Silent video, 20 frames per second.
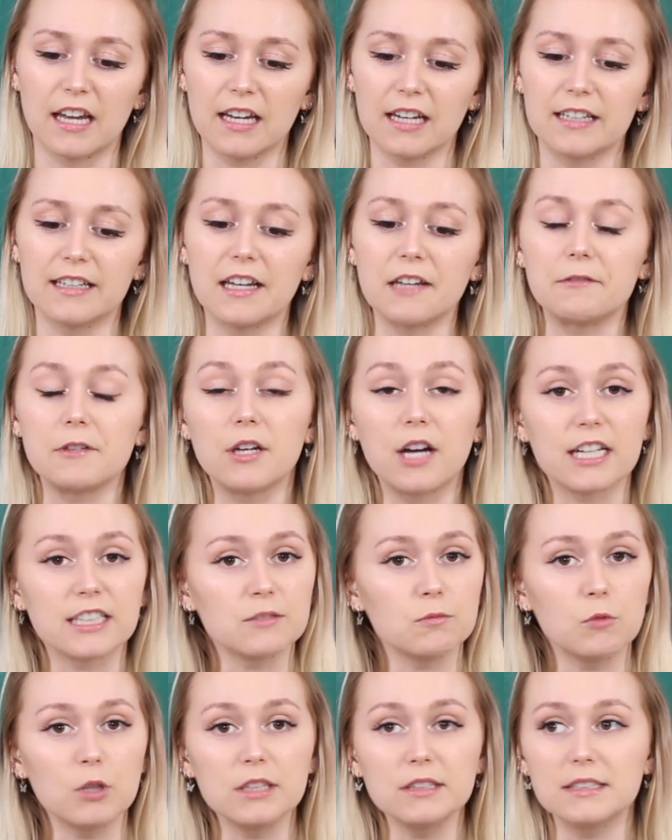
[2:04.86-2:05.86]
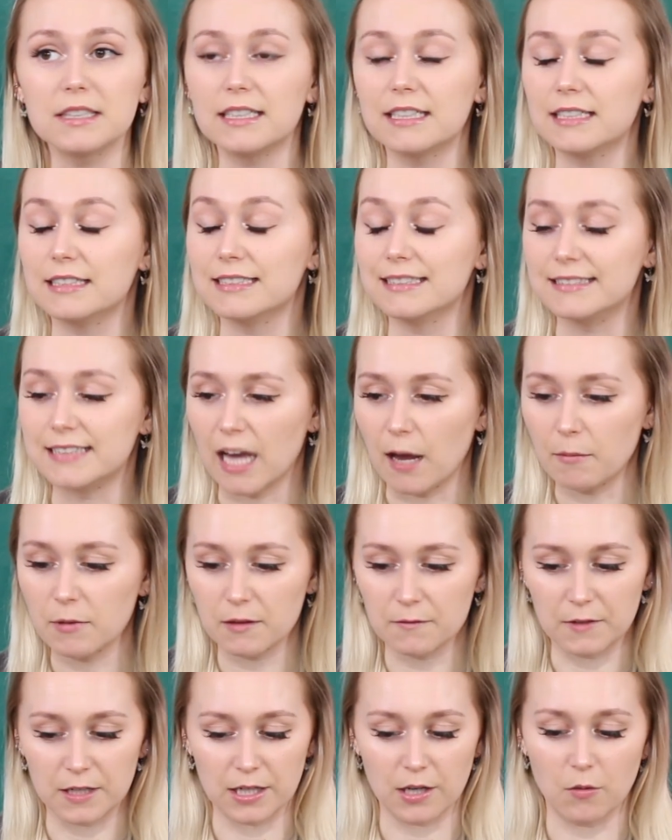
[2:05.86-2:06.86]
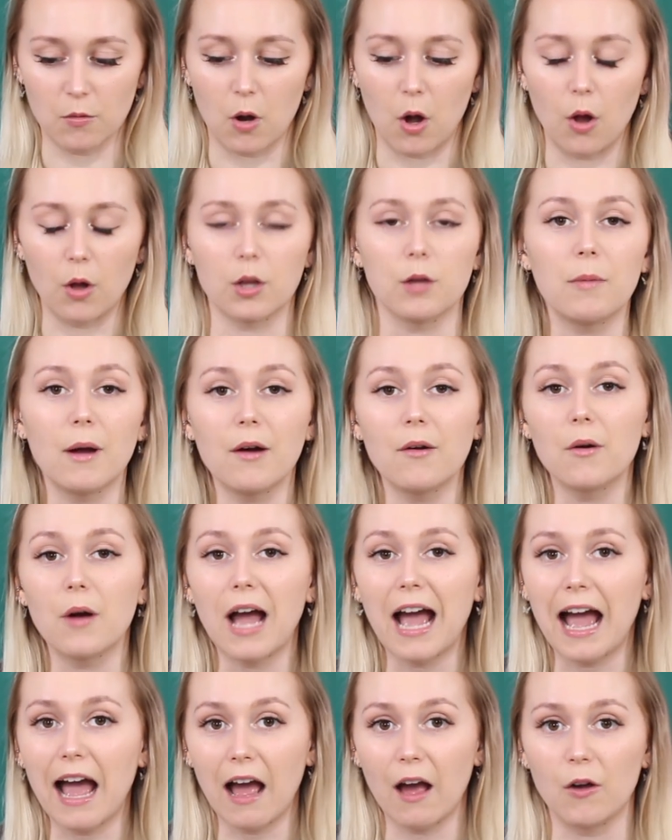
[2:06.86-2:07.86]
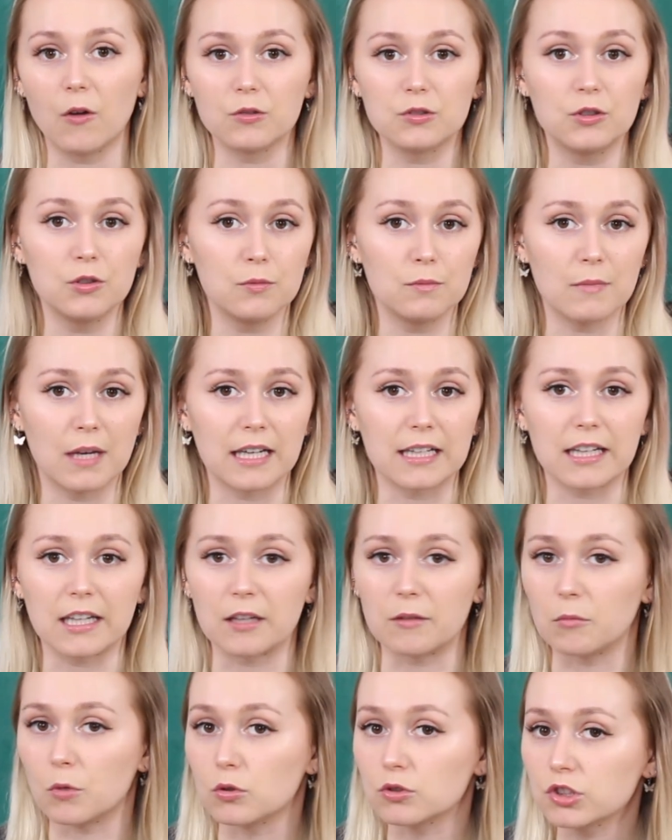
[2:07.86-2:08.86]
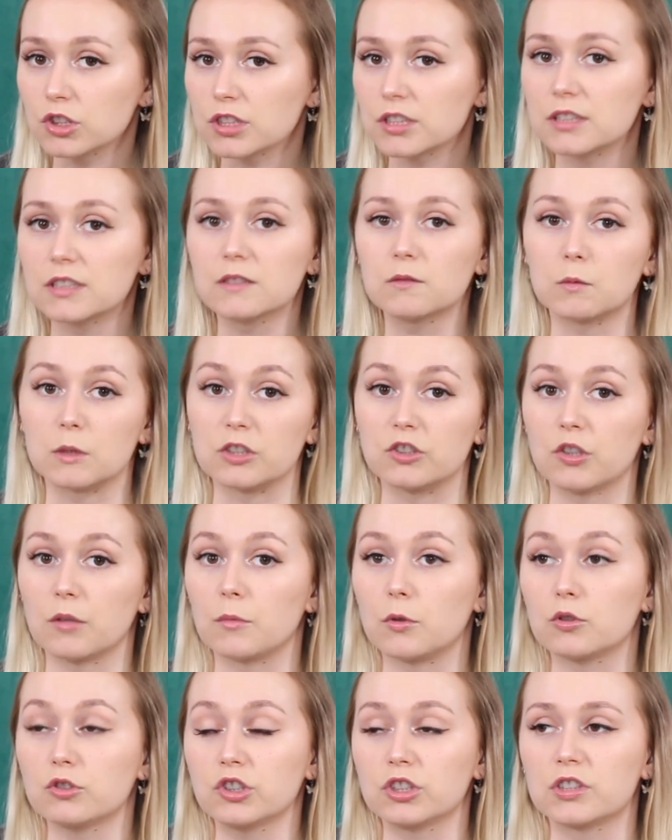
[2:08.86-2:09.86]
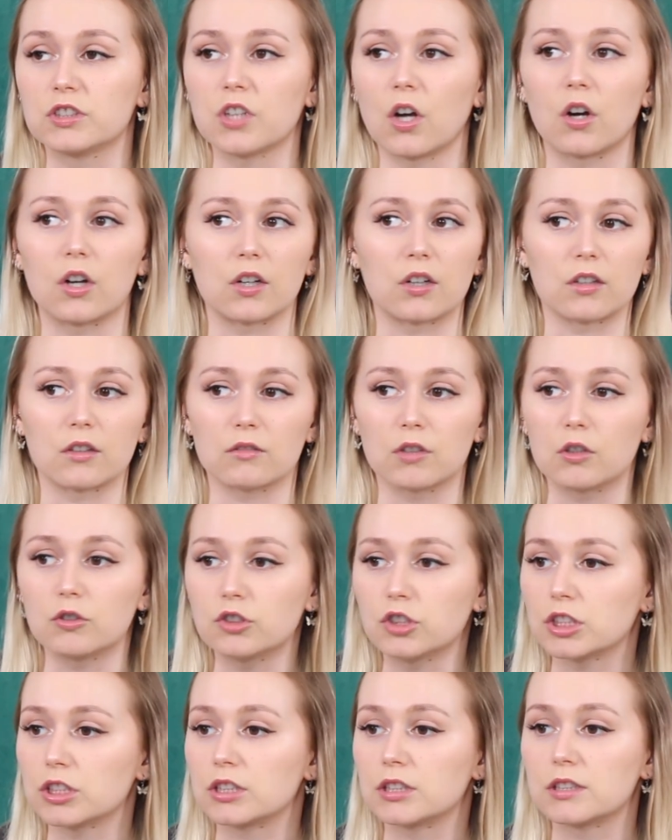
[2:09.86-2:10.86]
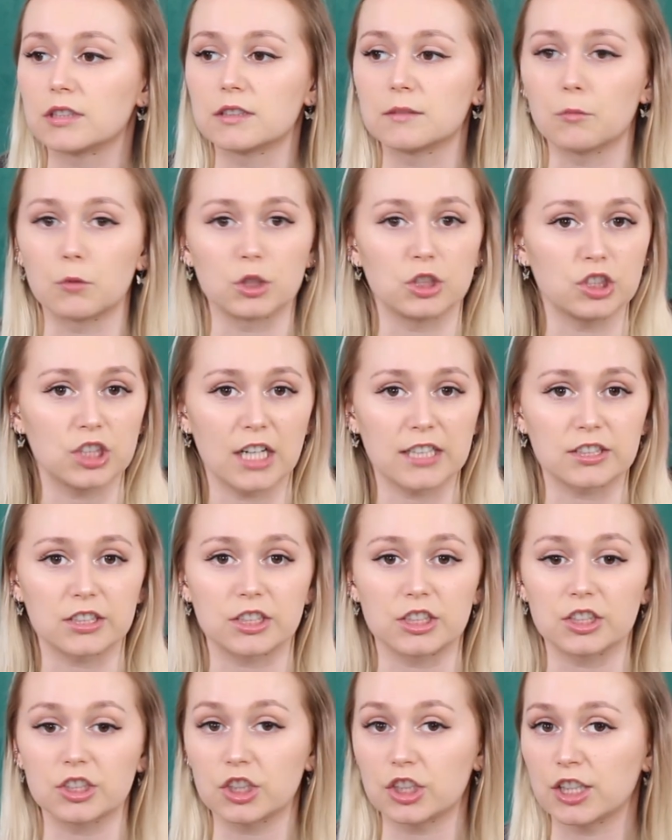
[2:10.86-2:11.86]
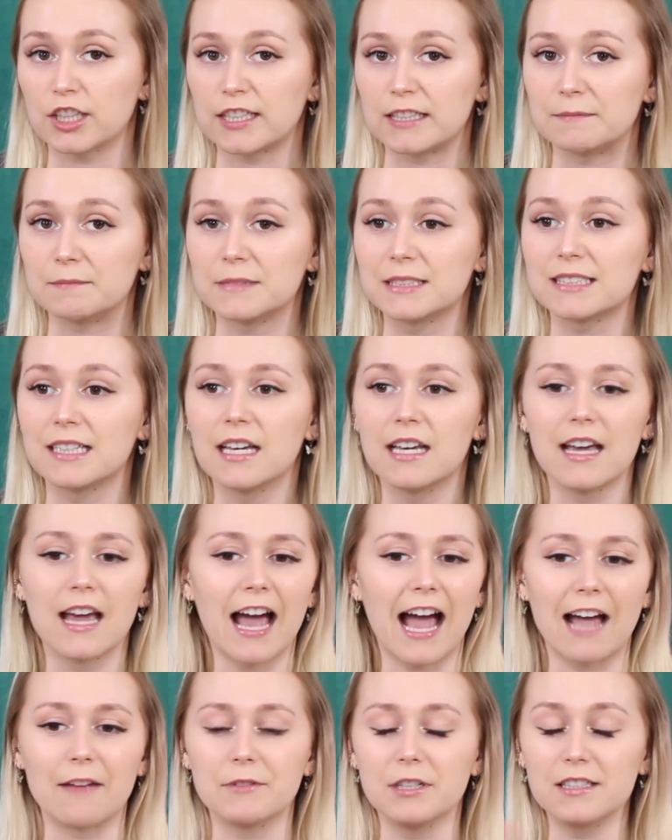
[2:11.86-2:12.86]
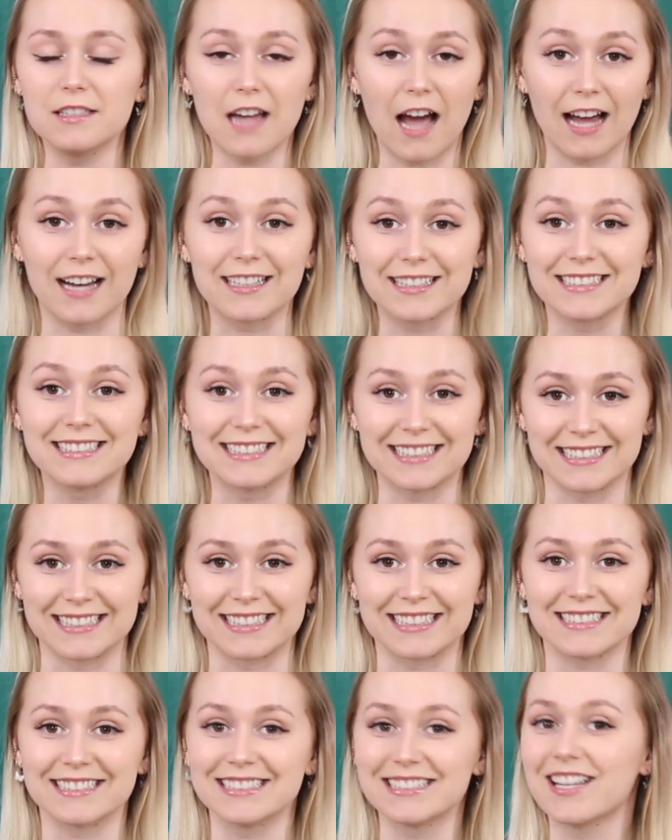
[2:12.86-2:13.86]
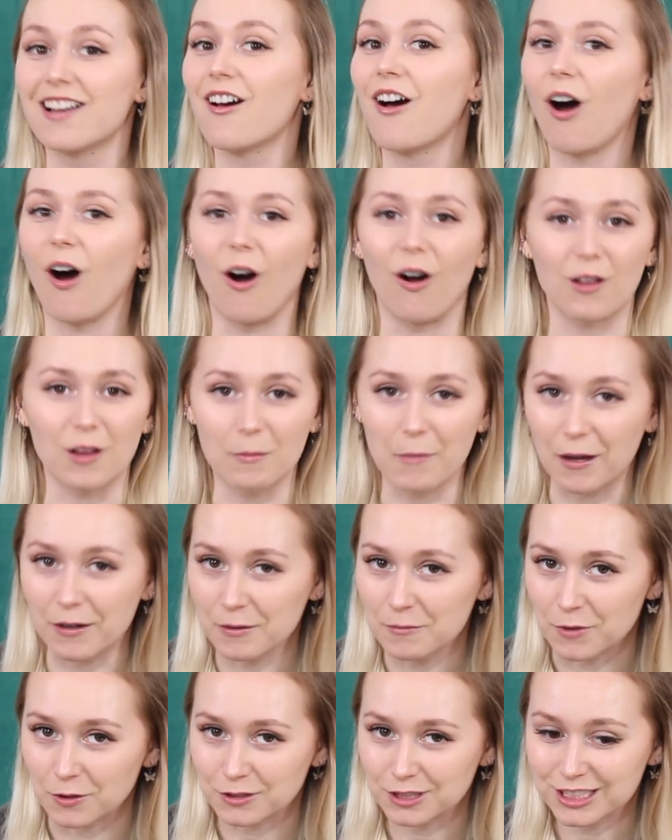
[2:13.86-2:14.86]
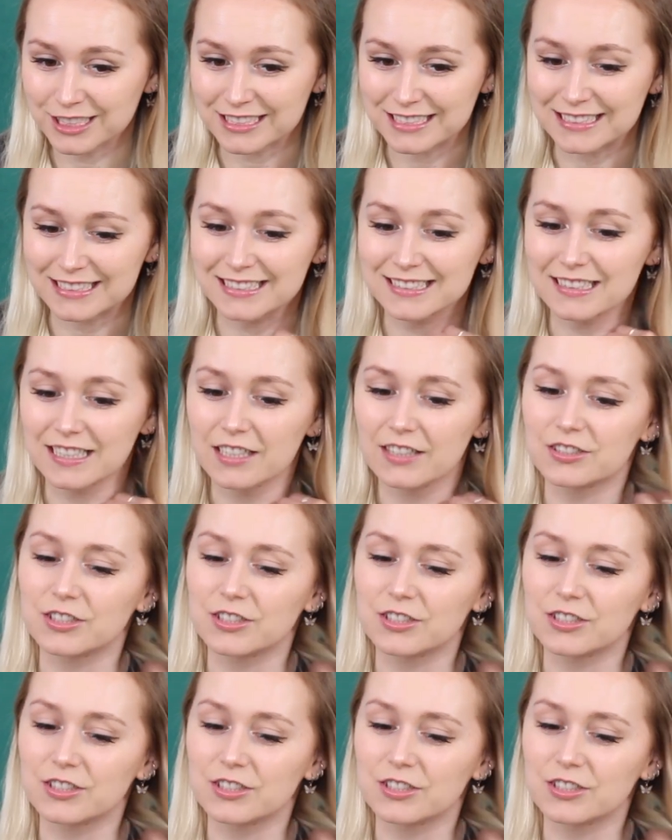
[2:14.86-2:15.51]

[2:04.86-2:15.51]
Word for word: And if you guys want an in-depth video all about how to make emulsions, which emulsions are lotions, moisturizers, creams, I have an entire series all about emulsions.